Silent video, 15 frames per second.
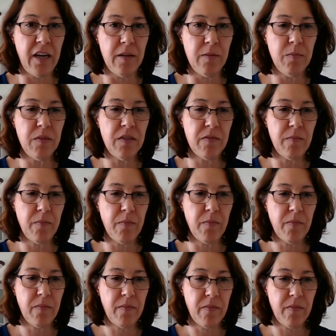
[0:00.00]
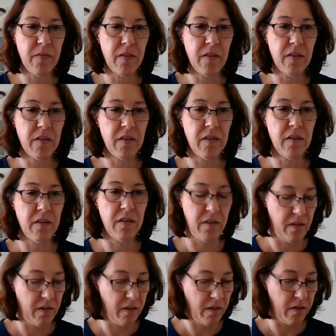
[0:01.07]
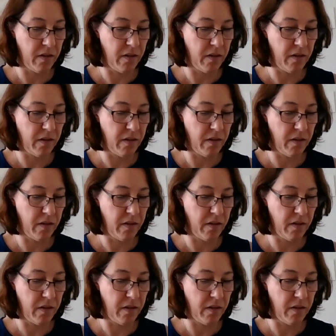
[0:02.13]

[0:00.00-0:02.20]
items. Thank you,